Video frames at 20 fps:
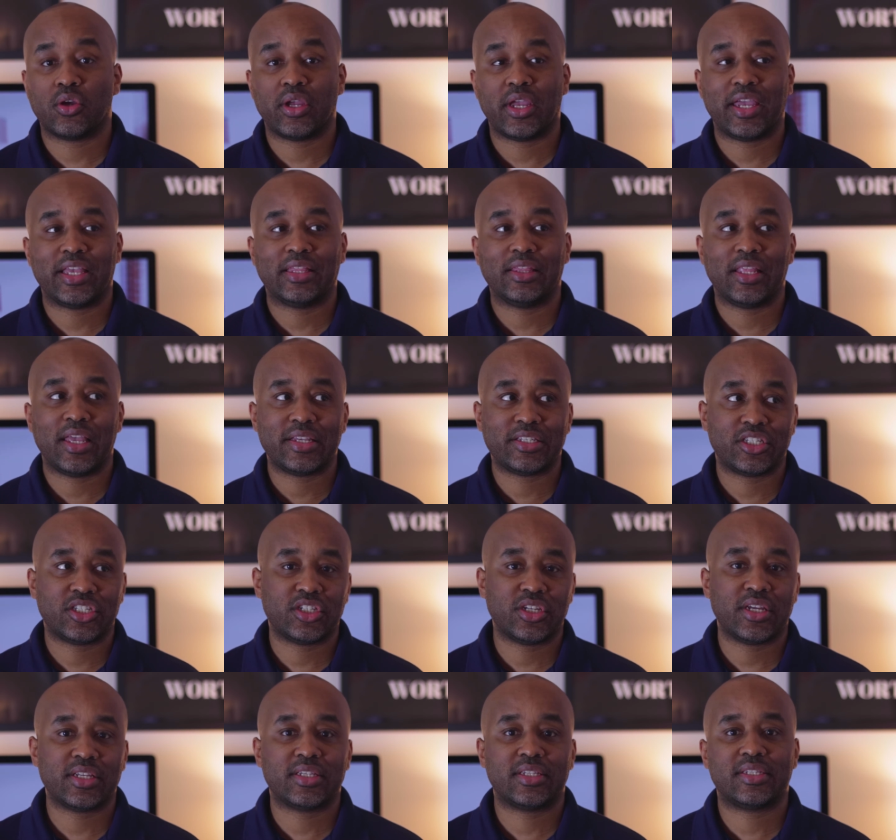and let's
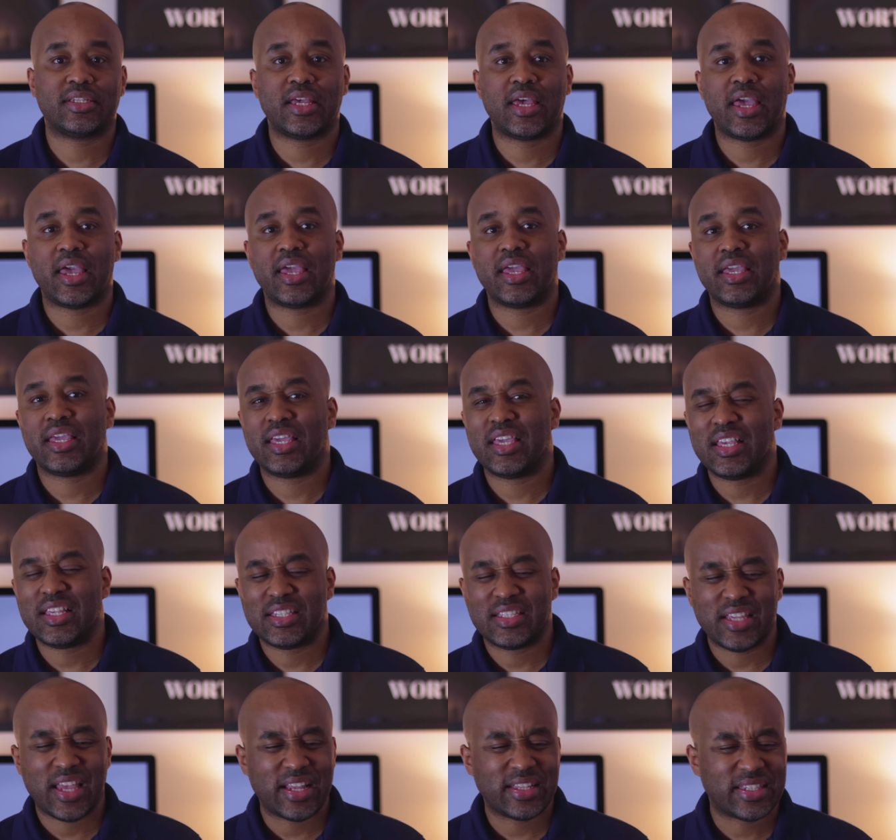just say he's
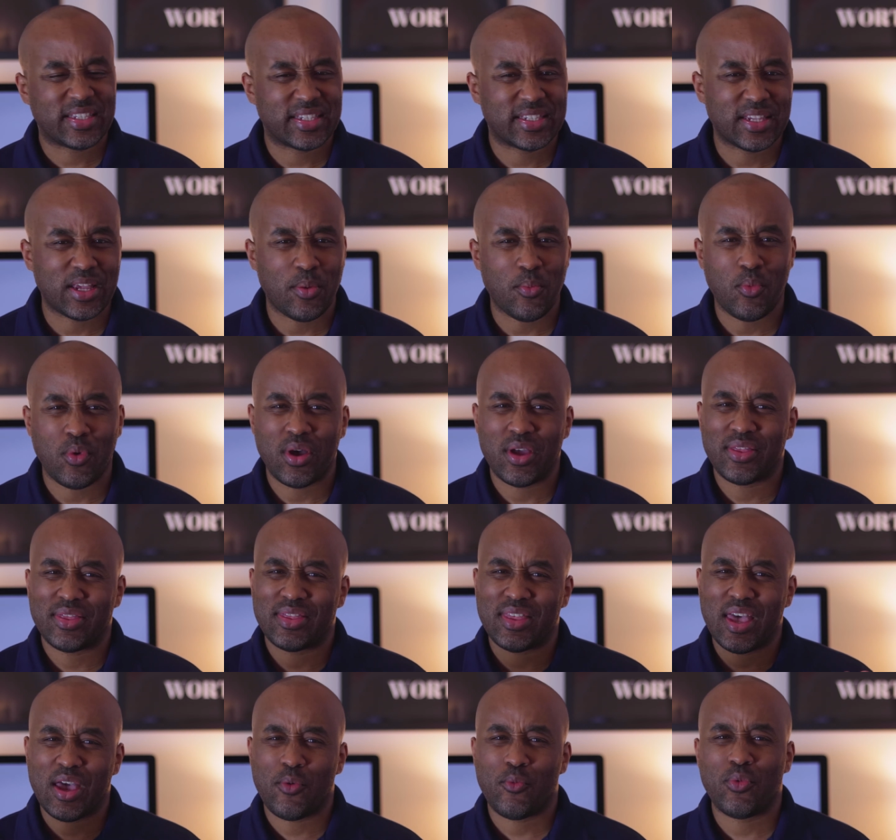not someone that